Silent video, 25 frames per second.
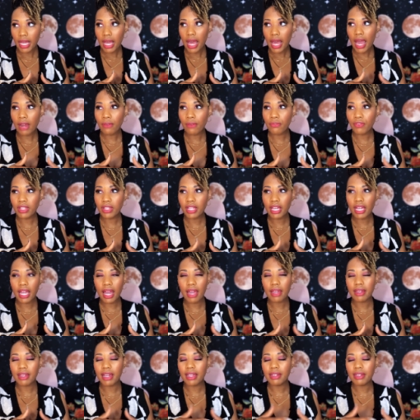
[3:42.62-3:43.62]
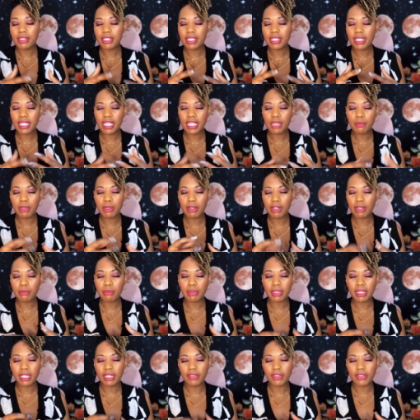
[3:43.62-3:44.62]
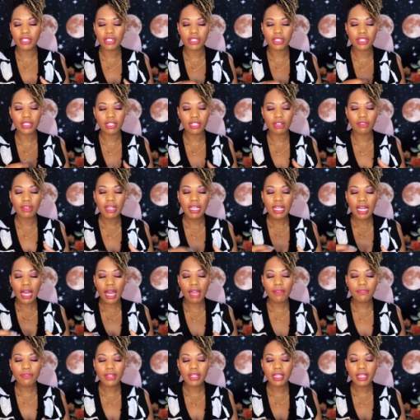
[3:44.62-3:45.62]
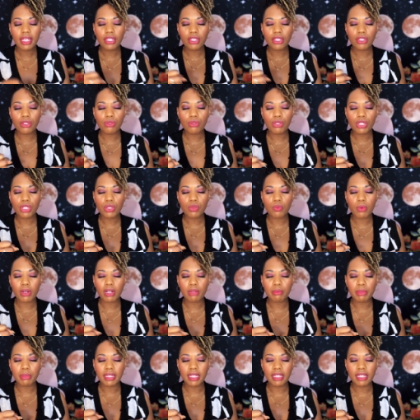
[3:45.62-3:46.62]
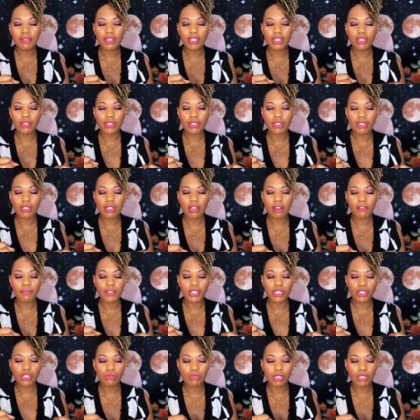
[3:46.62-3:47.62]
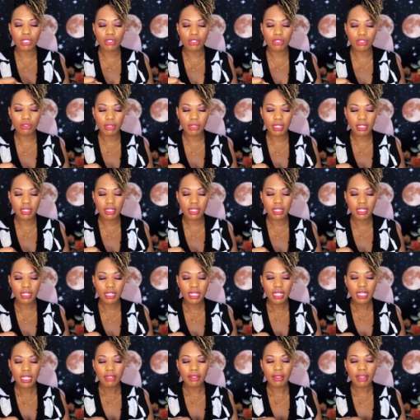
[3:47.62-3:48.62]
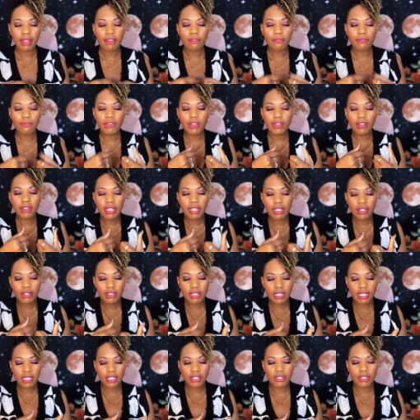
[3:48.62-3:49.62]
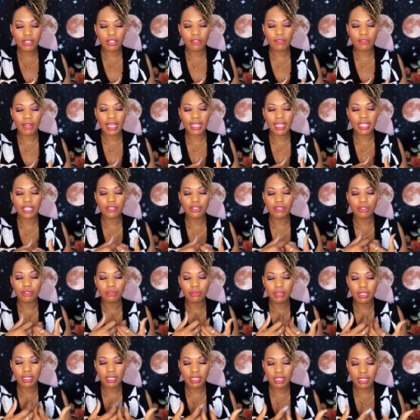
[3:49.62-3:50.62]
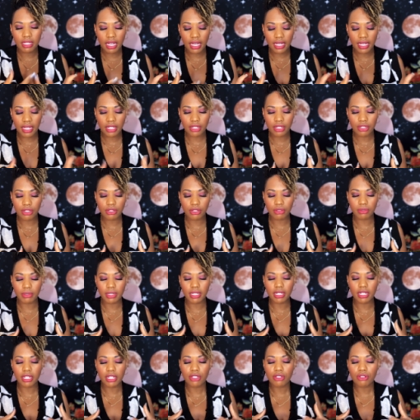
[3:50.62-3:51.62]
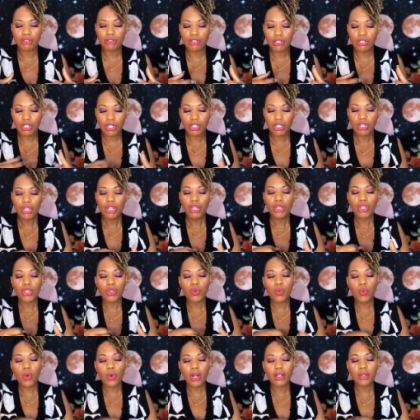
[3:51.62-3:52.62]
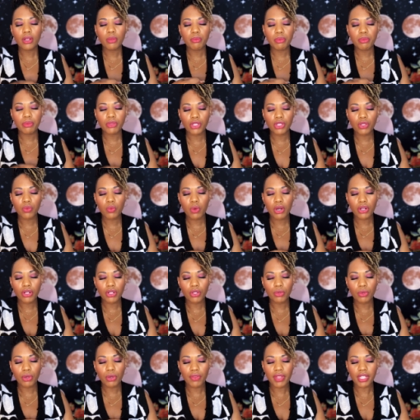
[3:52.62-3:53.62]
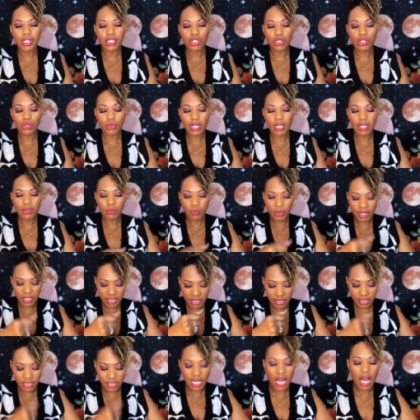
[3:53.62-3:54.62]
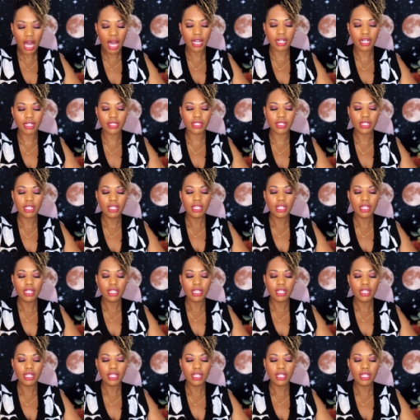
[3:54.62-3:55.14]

I feel like I, I, just keep hearing believe in yourself. I feel like you just want to believe in yourself that you can do it. Like I feel like you're telling yourself I can do it. I can do it. And you just you want to you want to grow that strength where it's locked.